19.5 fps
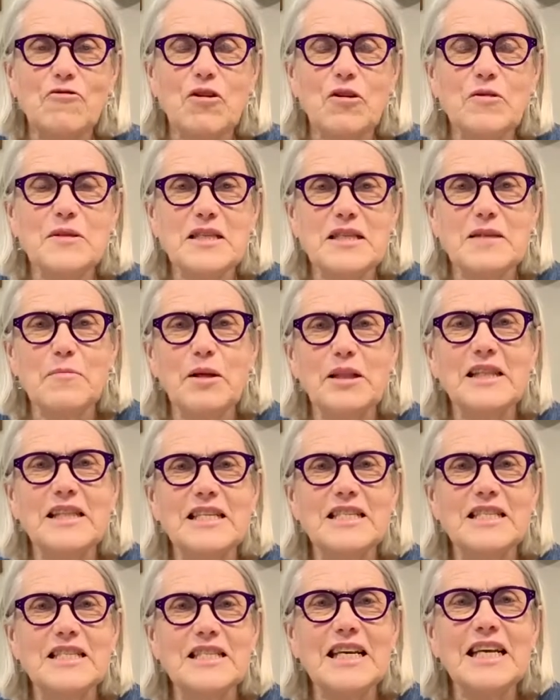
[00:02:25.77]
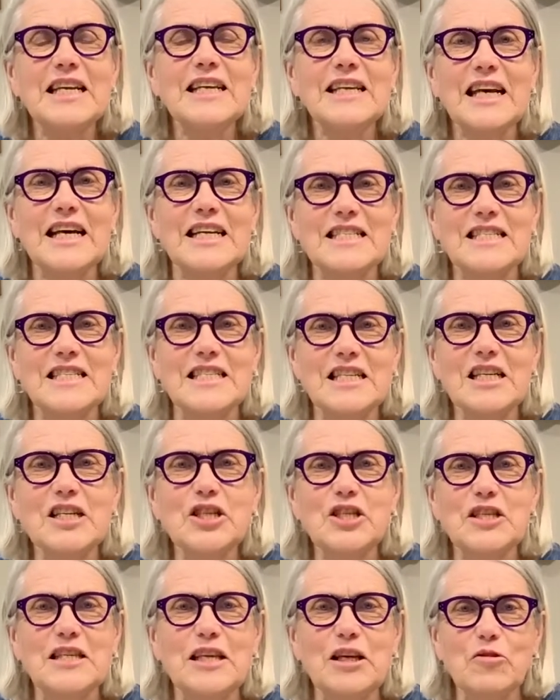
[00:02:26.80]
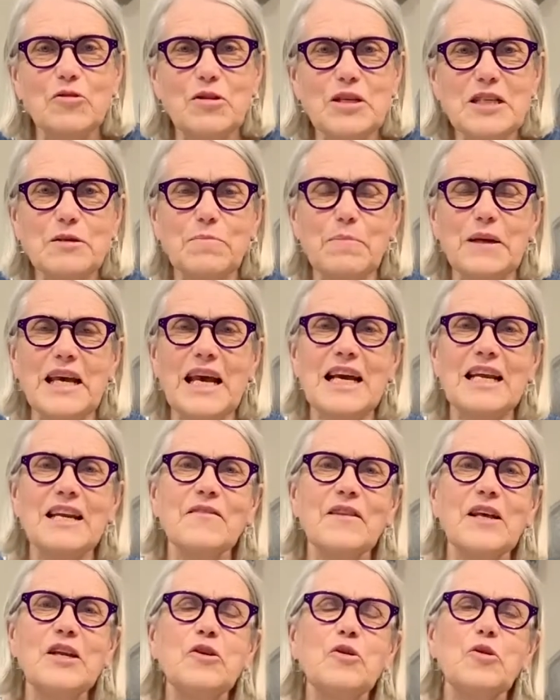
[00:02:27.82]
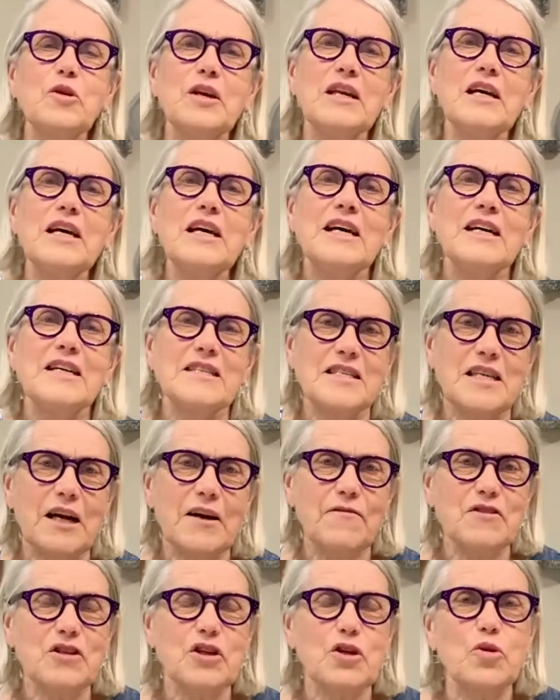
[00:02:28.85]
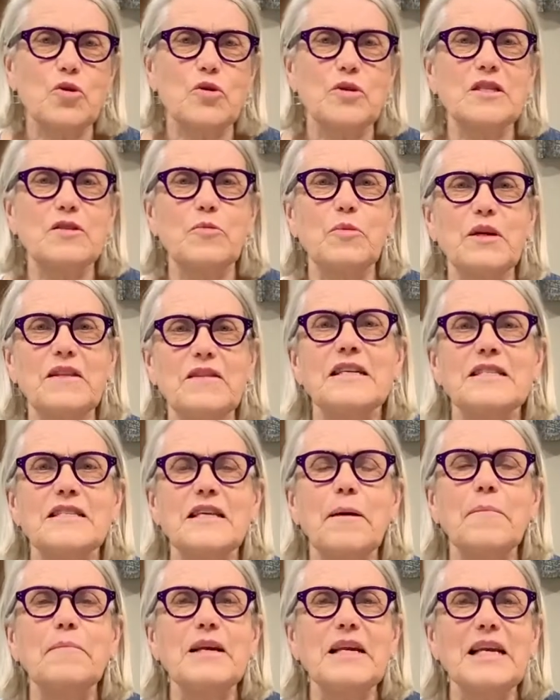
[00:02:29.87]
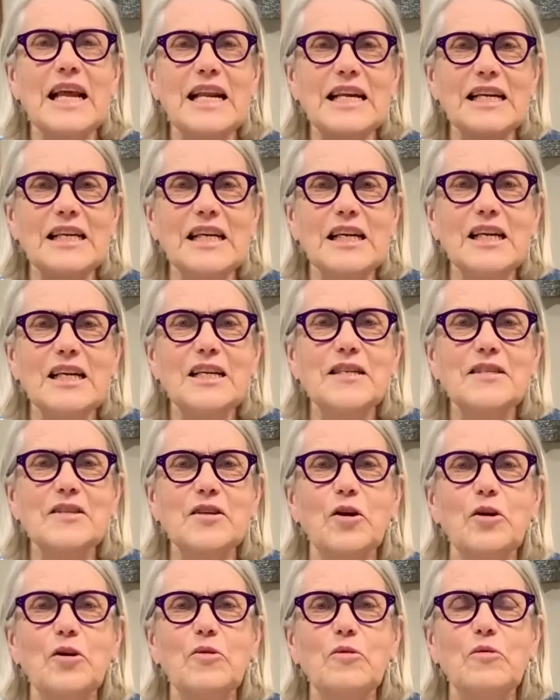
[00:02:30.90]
roast them until the skin gets deliciously crisp again, and then you can serve it of course with some lentils or